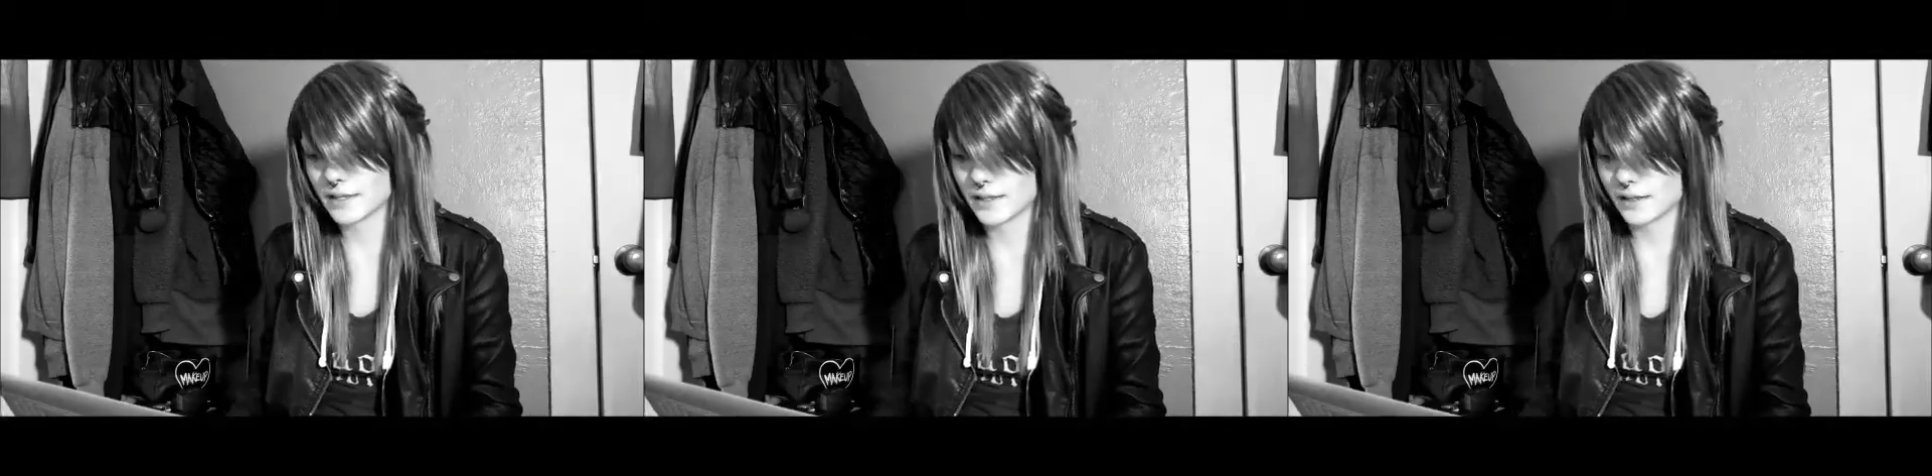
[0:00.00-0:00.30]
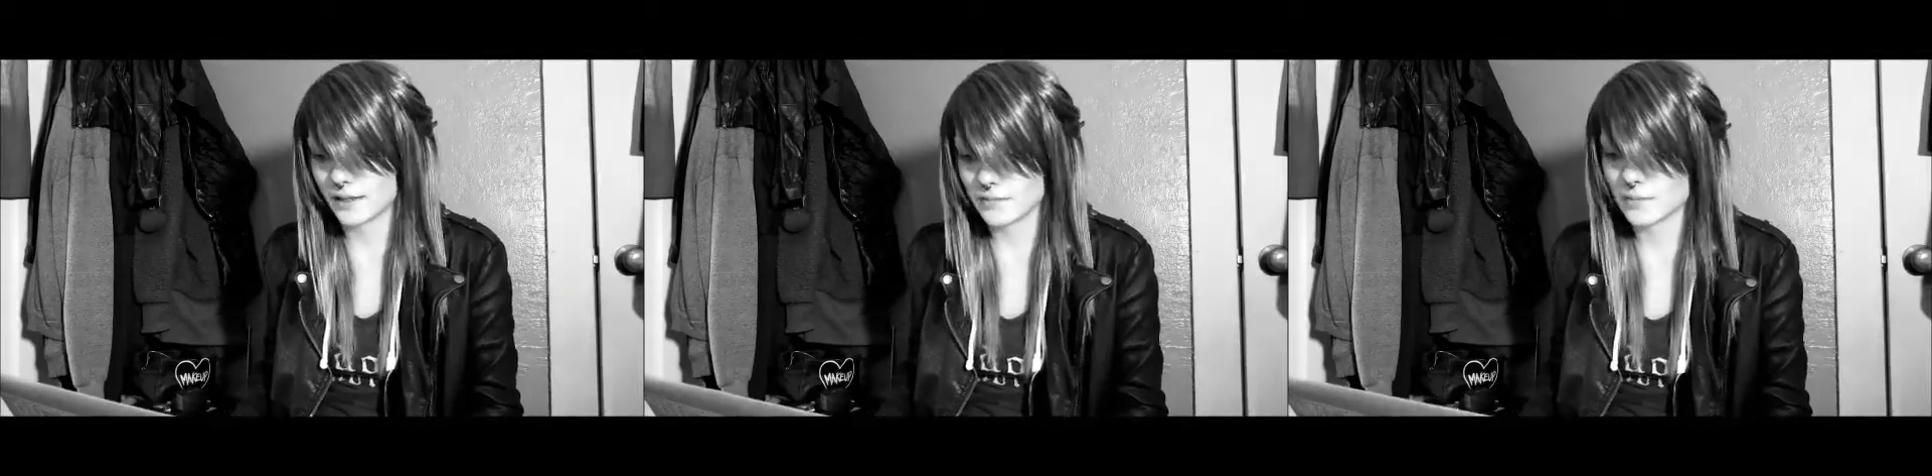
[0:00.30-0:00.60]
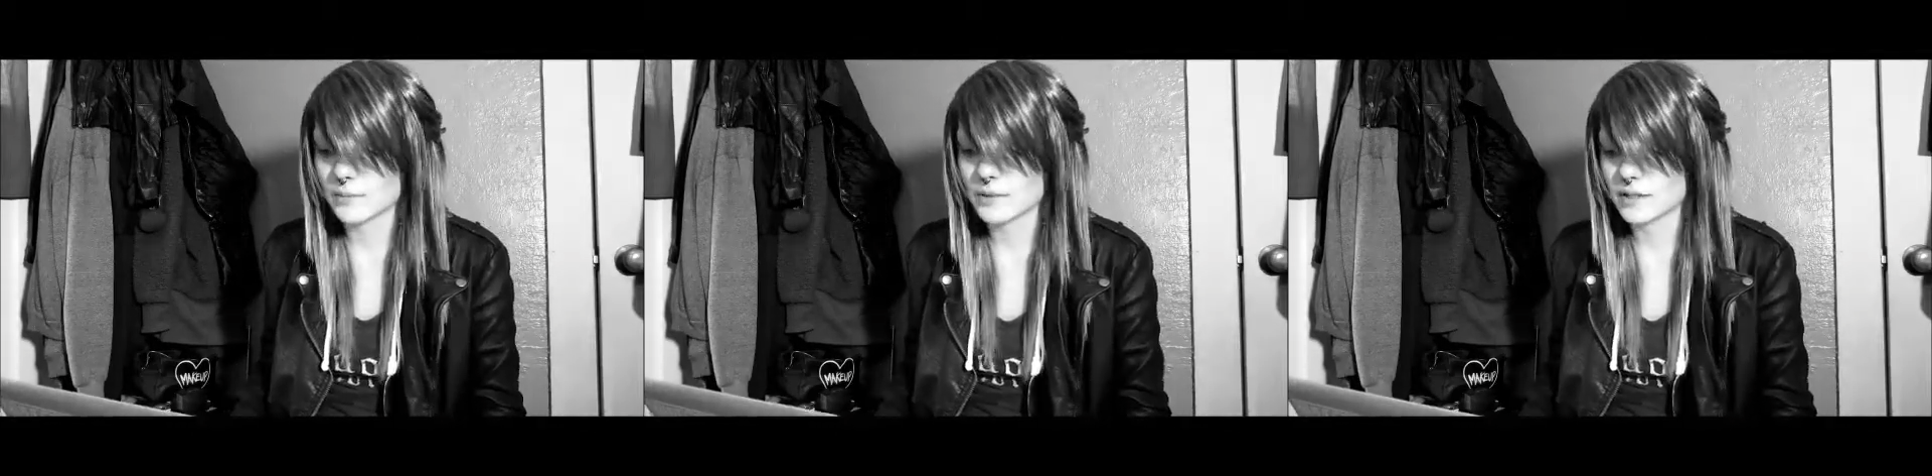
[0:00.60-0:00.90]
and
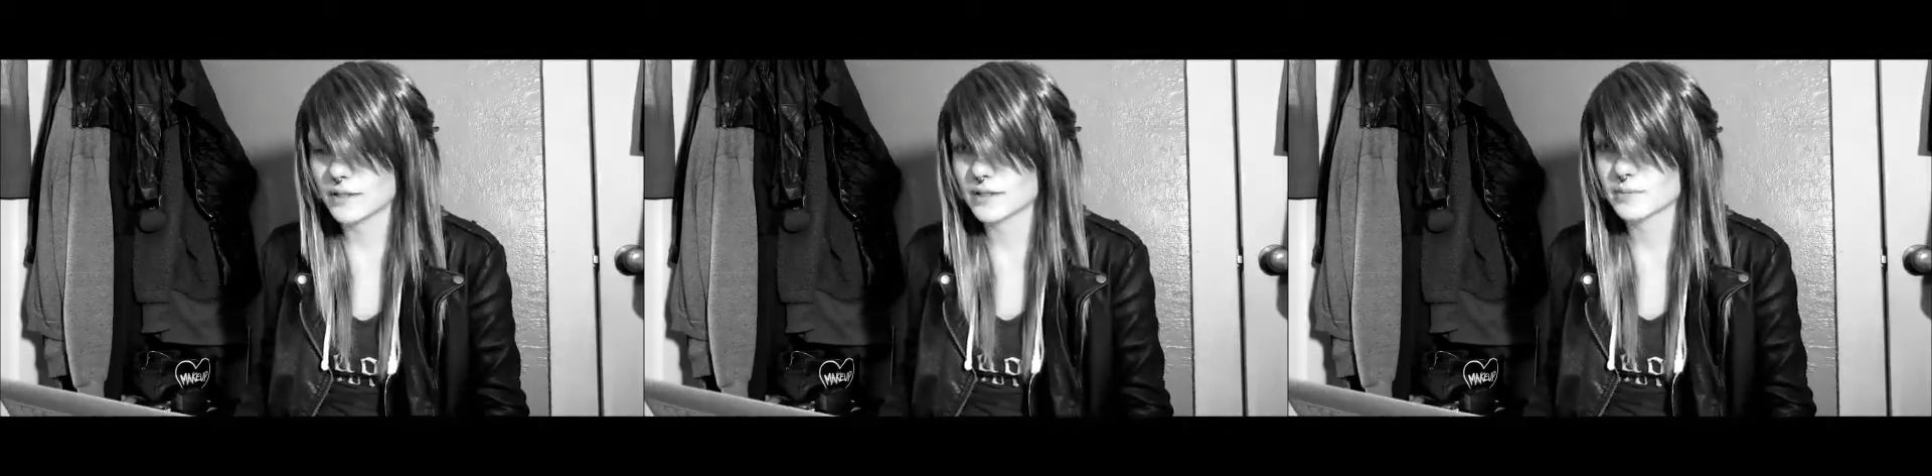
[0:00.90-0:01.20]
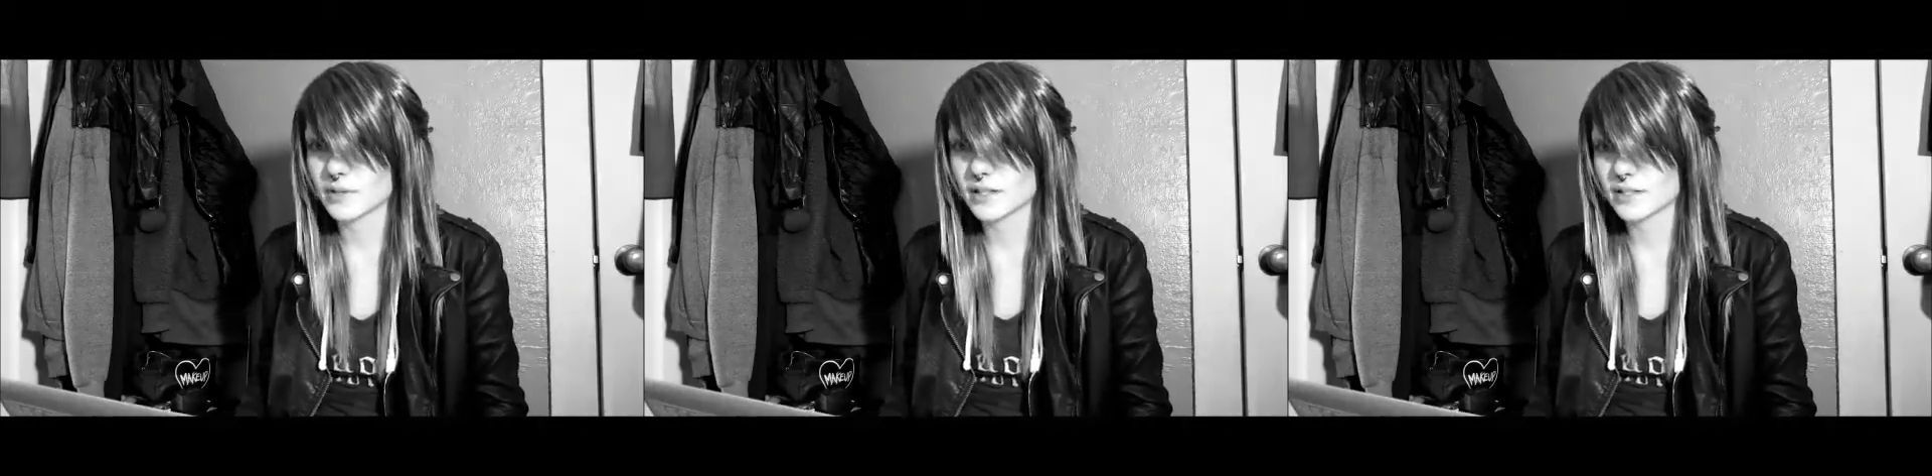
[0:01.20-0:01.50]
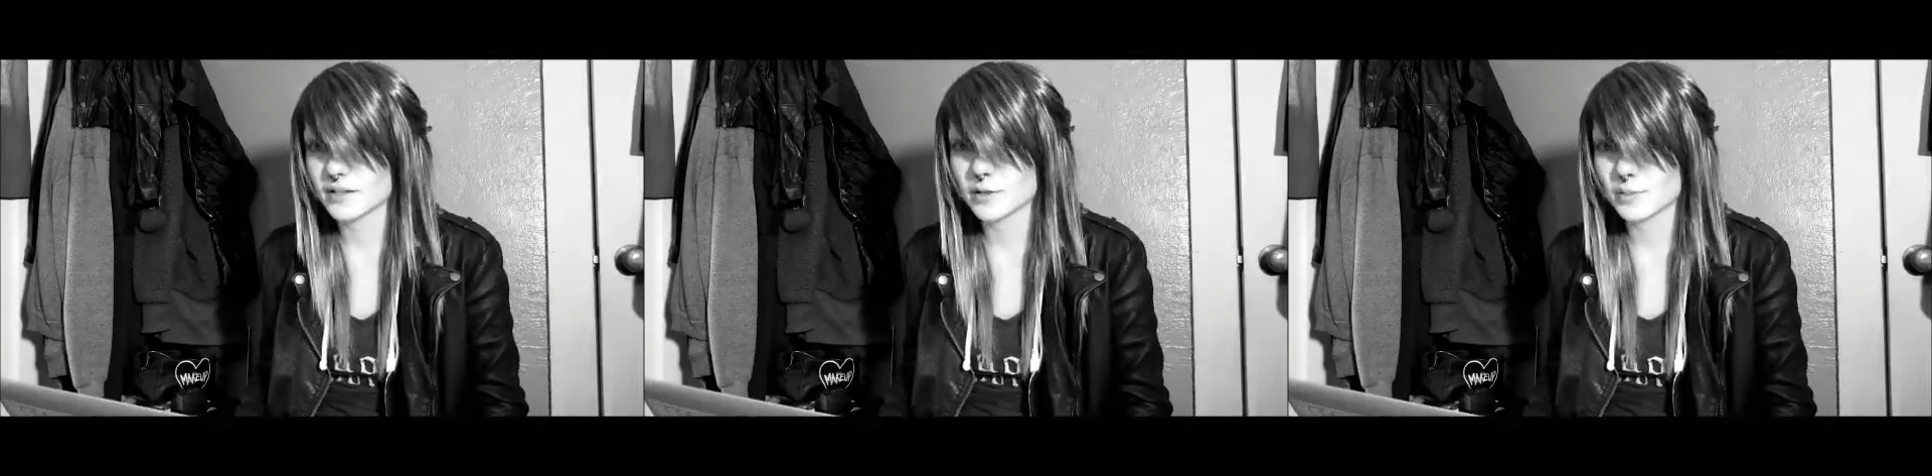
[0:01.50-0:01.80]
maybe explain it a little